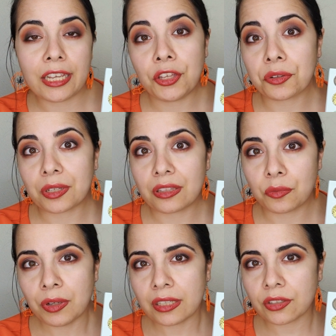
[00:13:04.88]
either in the
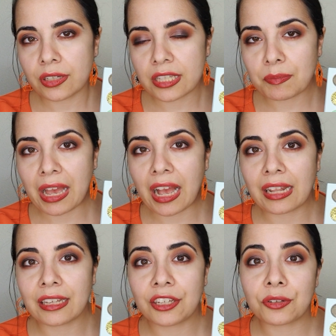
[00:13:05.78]
Wilderness
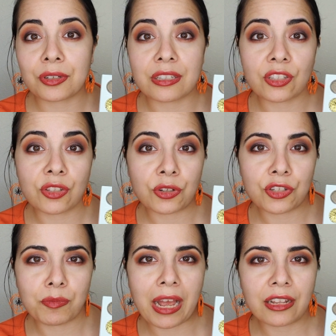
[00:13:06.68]
palette or in
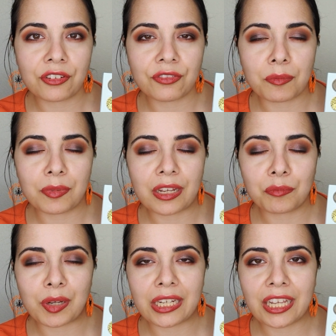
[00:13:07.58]
Surge palette from Blend
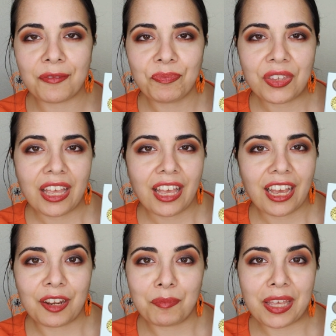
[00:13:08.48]
Bunny,
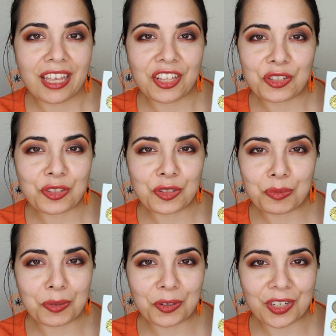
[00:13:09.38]
and making a
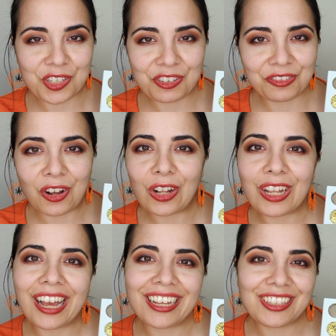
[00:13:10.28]
super grungy fall
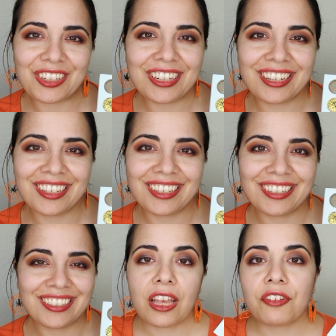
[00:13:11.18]
eye look.
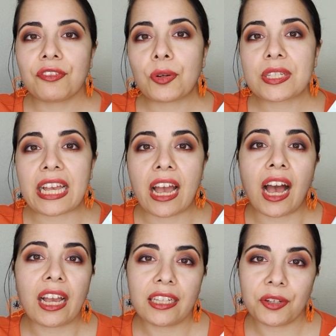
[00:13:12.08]
Folks, I
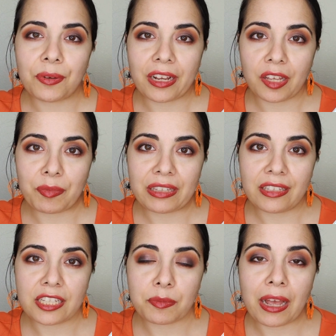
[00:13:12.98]
highly recommend
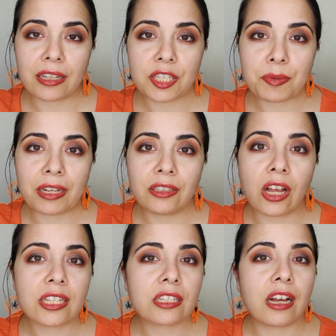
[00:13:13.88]
these palettes by
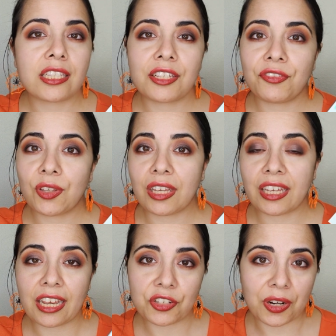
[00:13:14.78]
Gloss Gods if you can
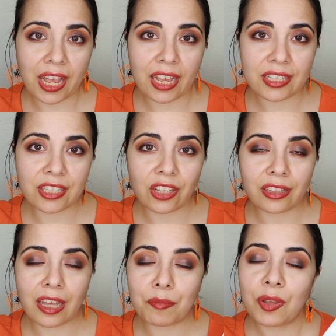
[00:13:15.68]
get your hands on
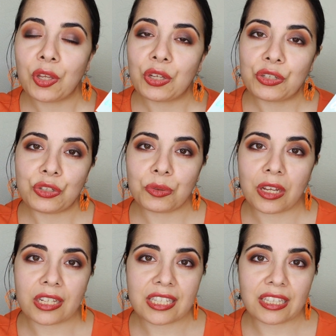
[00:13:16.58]
them. Do
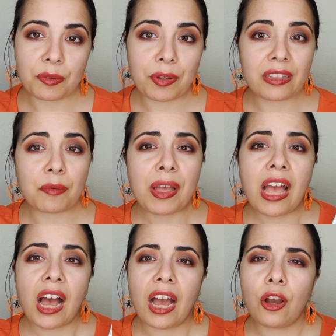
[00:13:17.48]
not sleep on them.
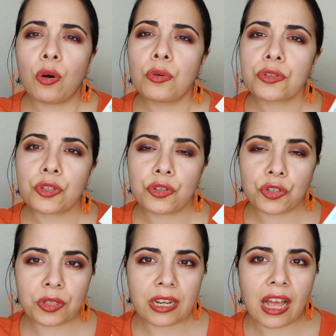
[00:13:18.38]
I also
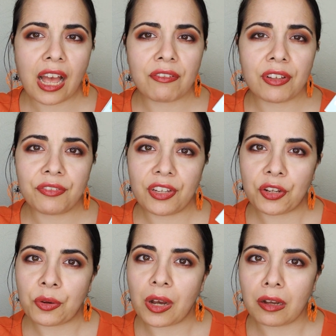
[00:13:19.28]
should have a
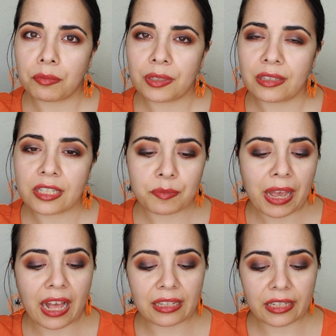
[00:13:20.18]
video up with this
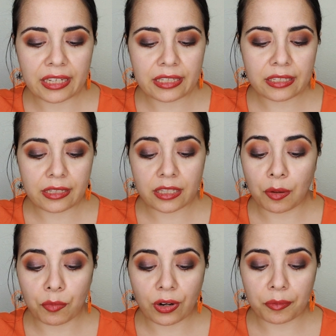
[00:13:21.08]
palette
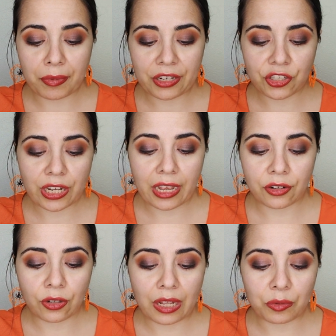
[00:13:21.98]
somewhere on my
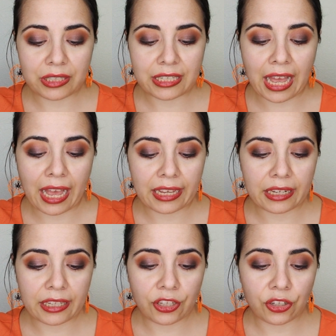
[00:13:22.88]
channel. I will tag it
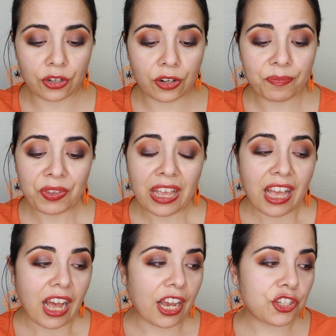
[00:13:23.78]
here.
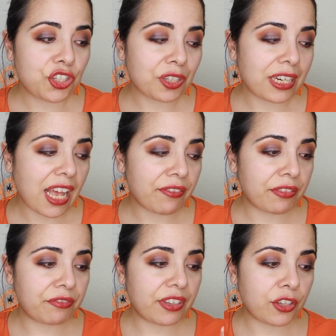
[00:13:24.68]
I should have
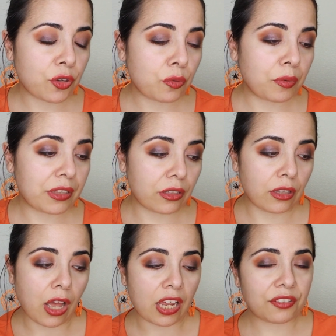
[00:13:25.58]
a video with a
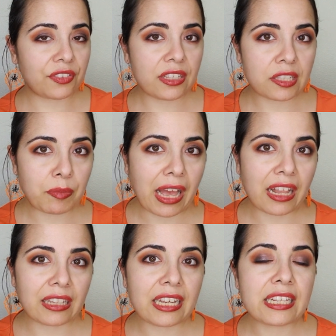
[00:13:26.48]
lot of these
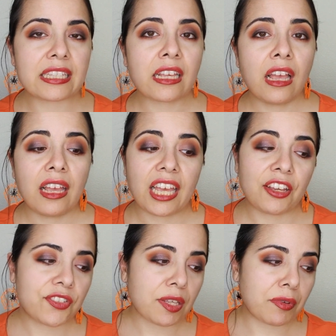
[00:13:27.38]
palettes.
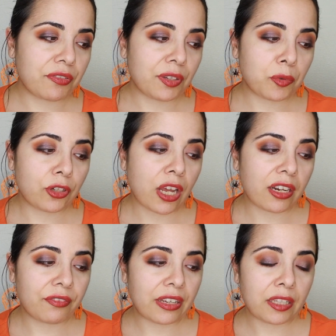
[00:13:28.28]
If some of them are not
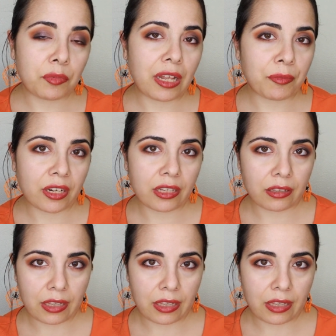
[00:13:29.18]
available, I'm gonna